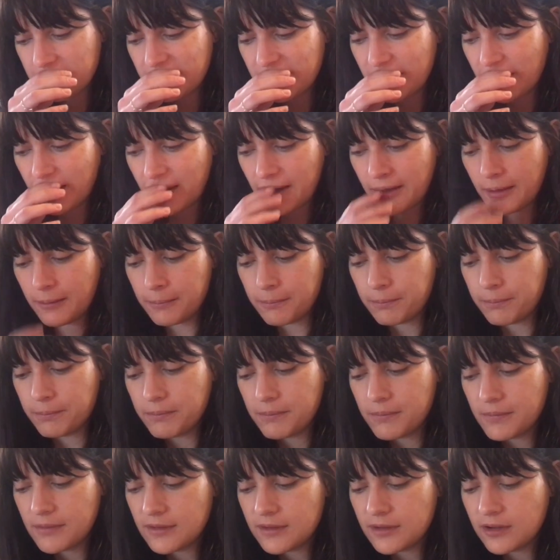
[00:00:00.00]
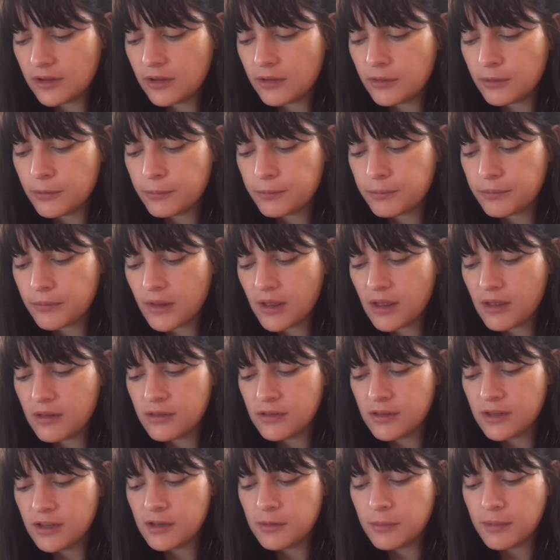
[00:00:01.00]
Yeah, so
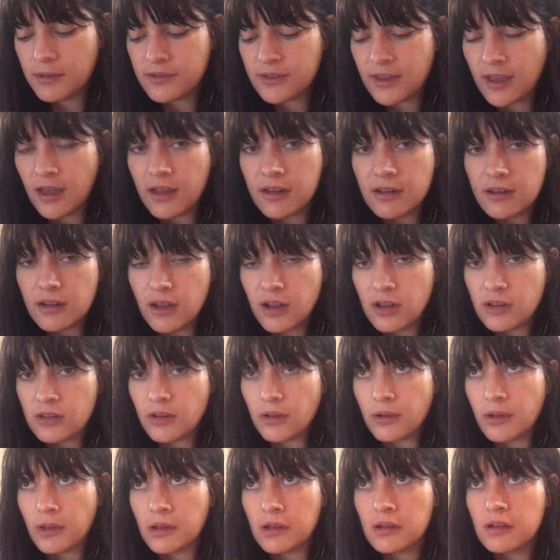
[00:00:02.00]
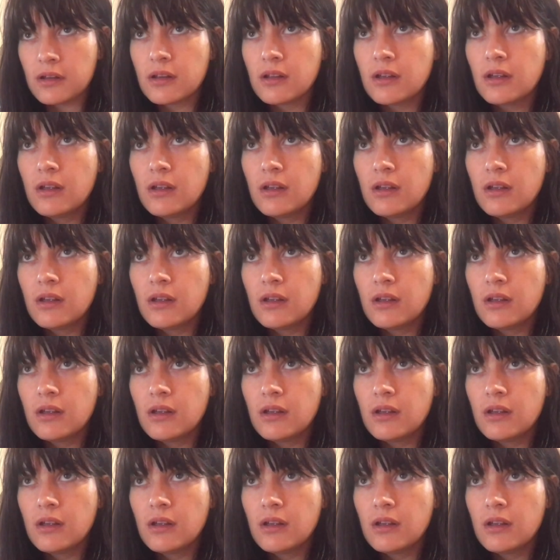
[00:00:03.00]
thinking about that a lot